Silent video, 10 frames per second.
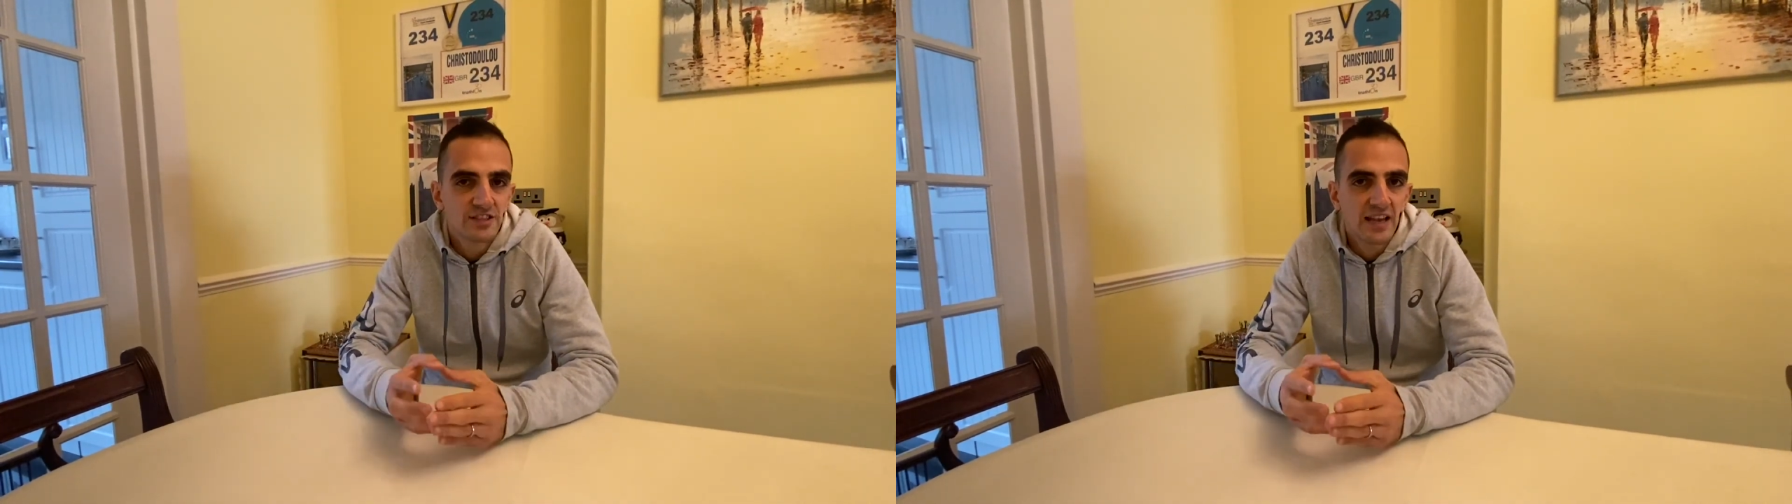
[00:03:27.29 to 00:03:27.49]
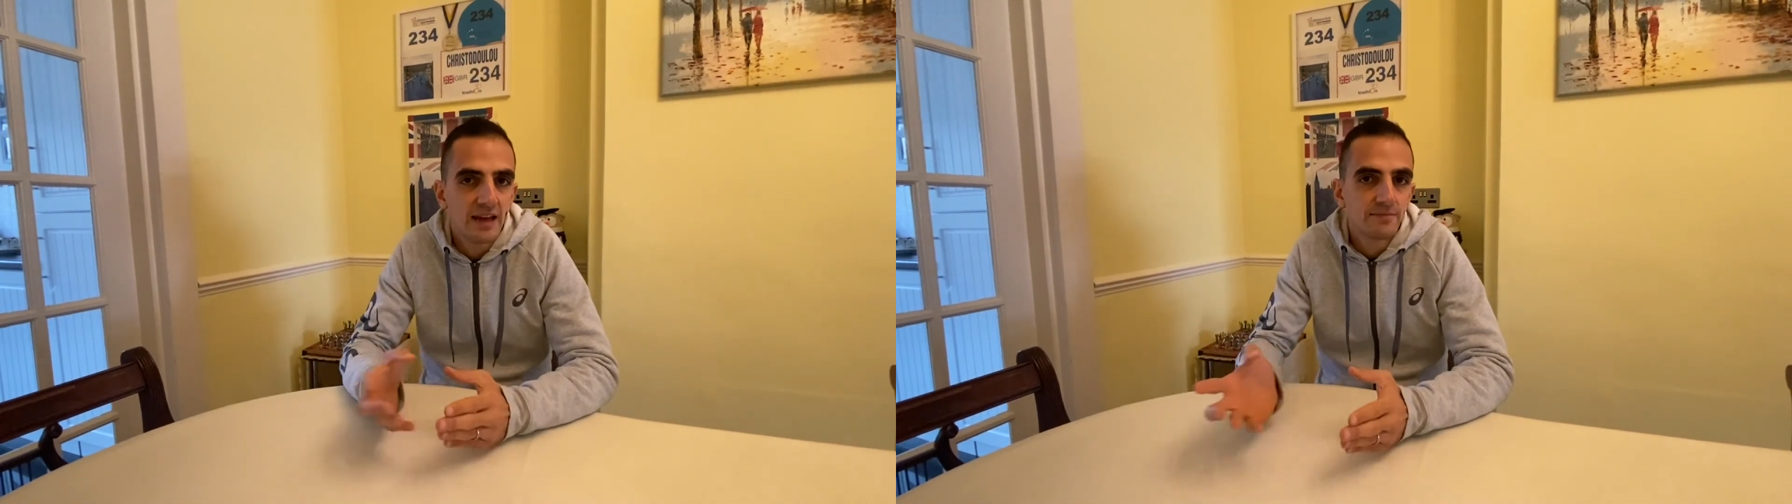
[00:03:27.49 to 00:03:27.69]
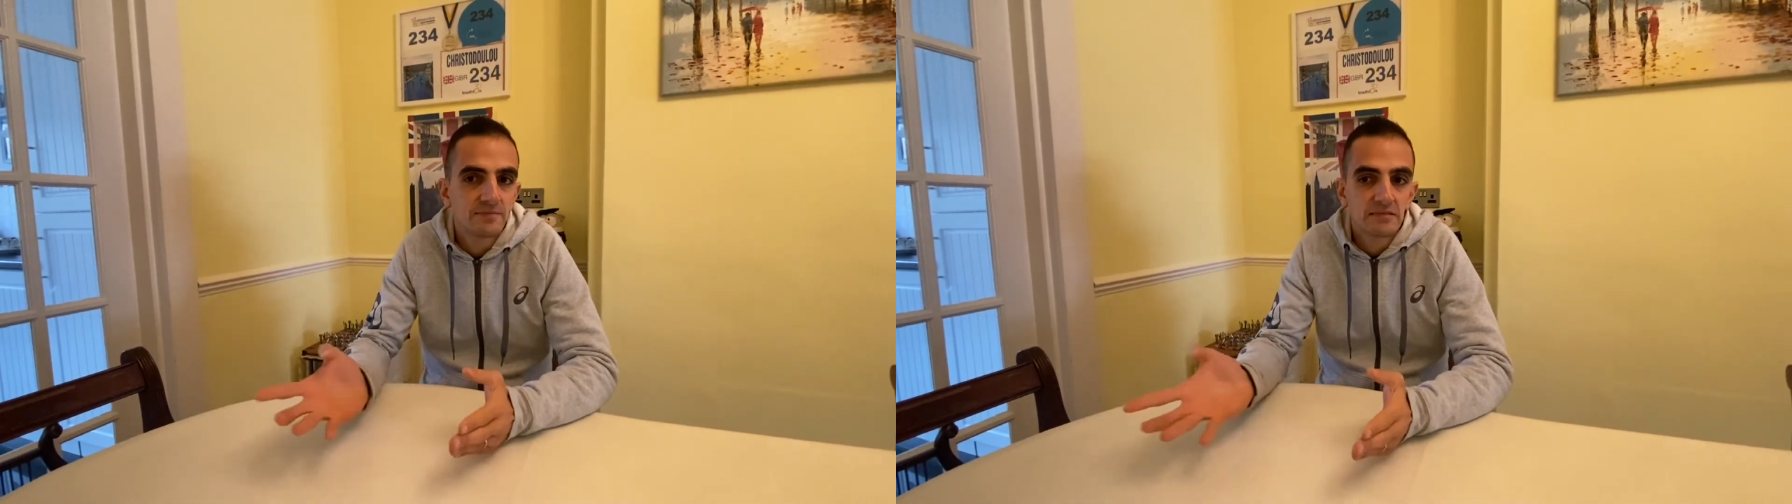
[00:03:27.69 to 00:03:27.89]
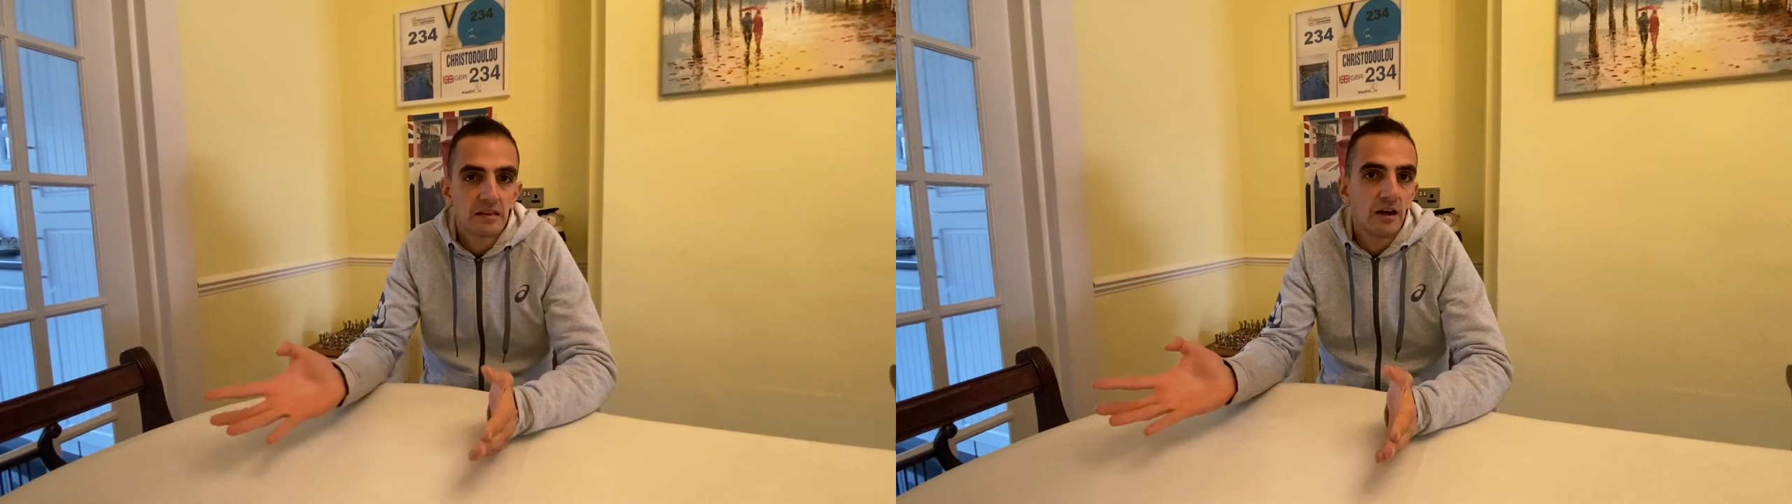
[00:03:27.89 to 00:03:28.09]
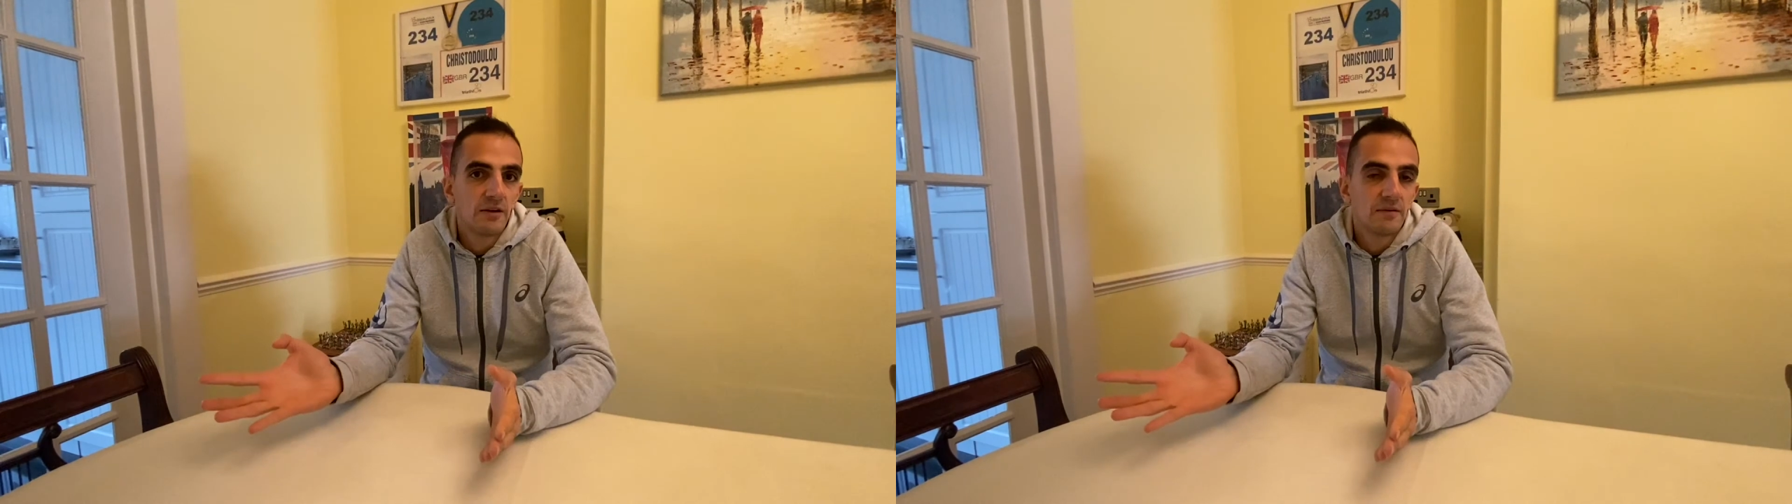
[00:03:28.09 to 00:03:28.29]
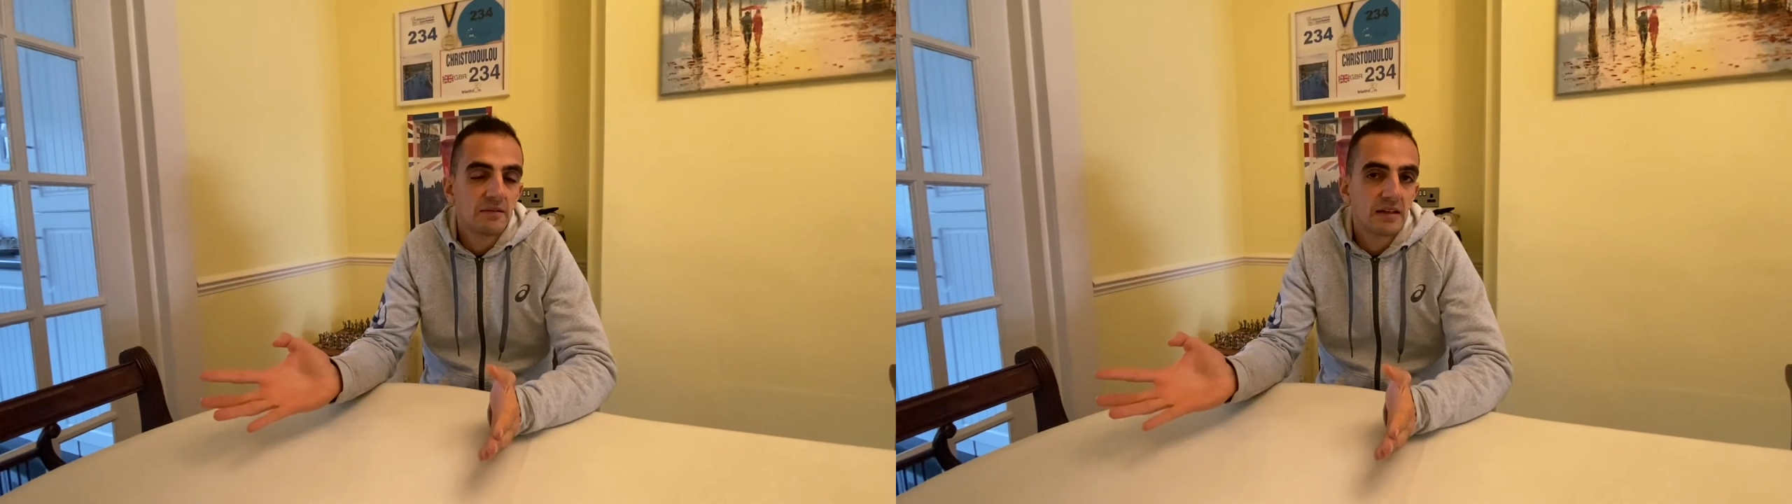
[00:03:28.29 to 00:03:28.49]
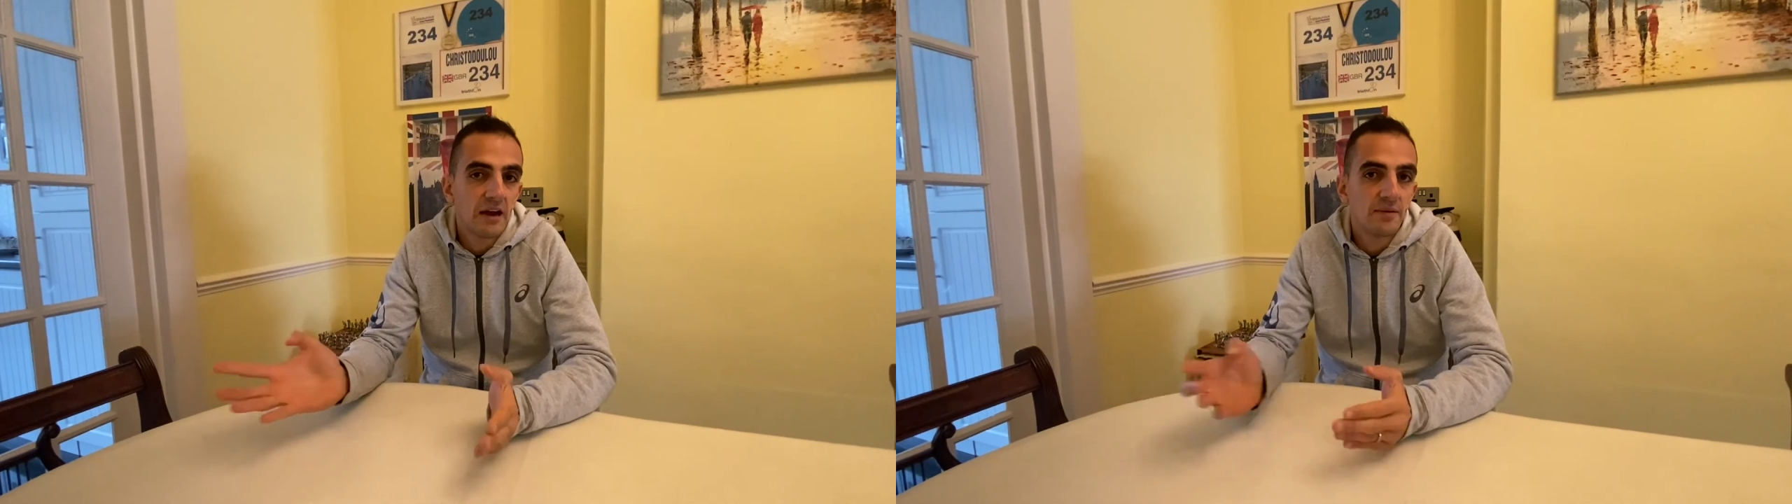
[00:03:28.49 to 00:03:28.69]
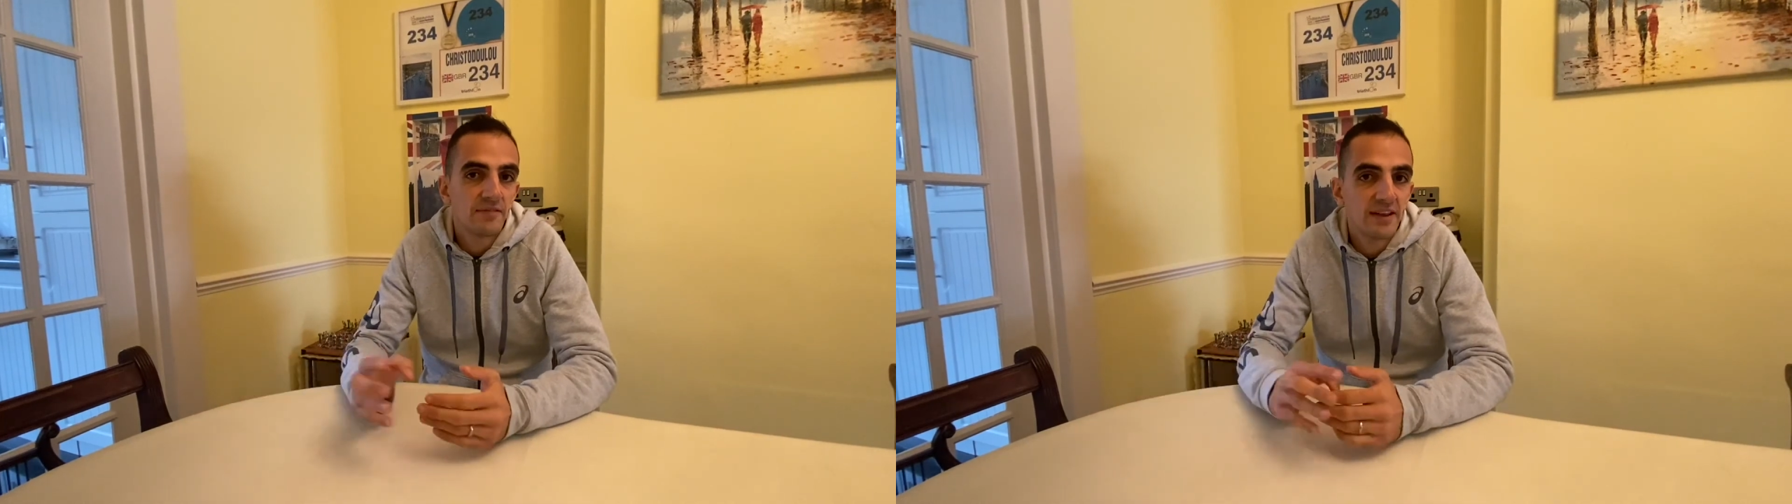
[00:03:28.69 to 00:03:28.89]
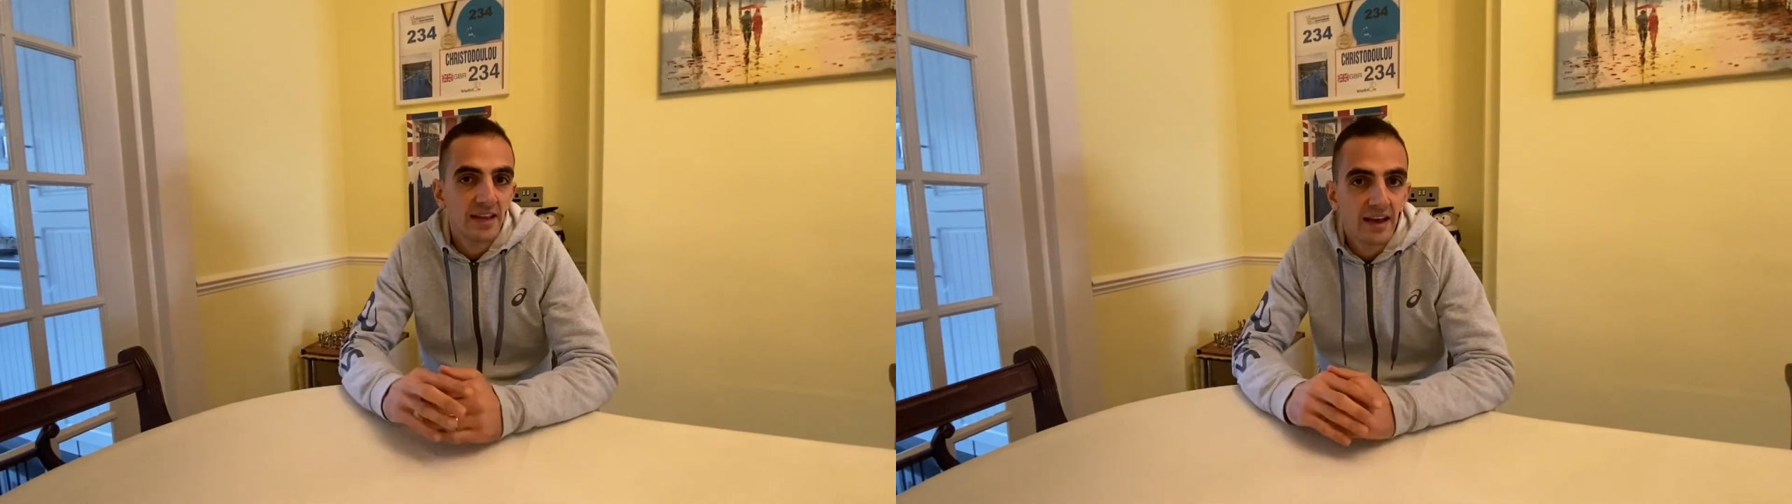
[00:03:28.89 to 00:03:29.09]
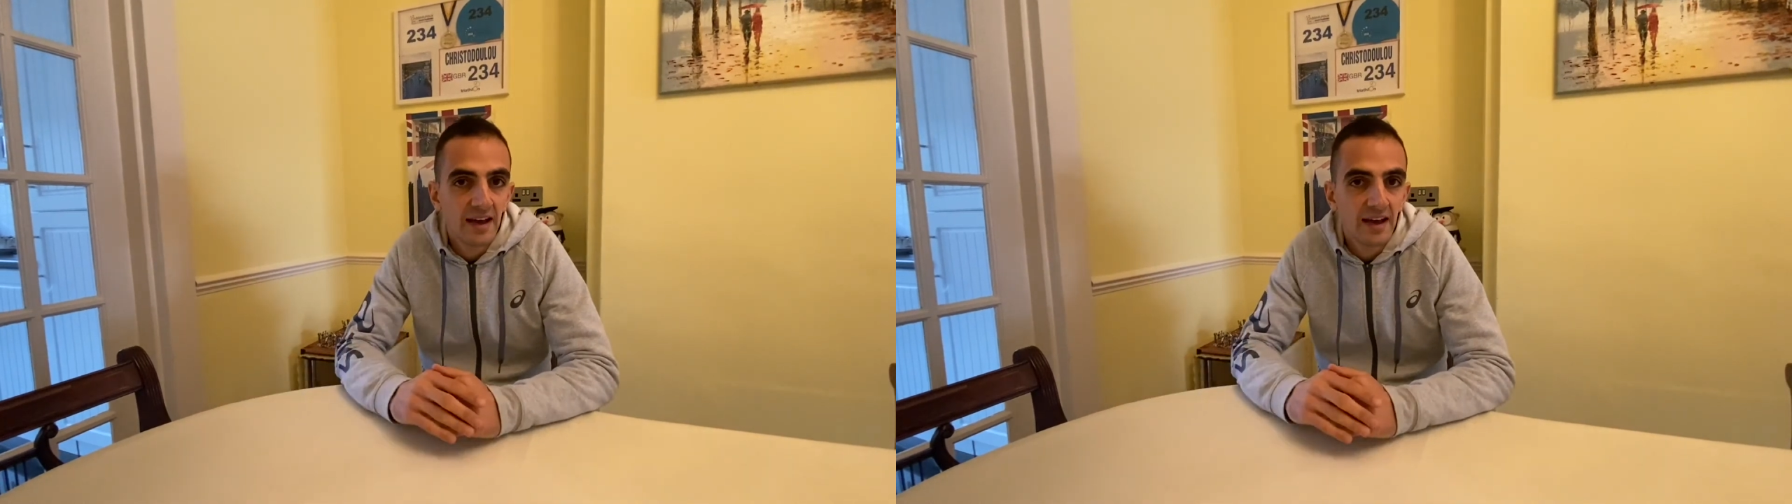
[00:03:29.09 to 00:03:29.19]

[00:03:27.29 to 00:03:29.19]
let them go with it,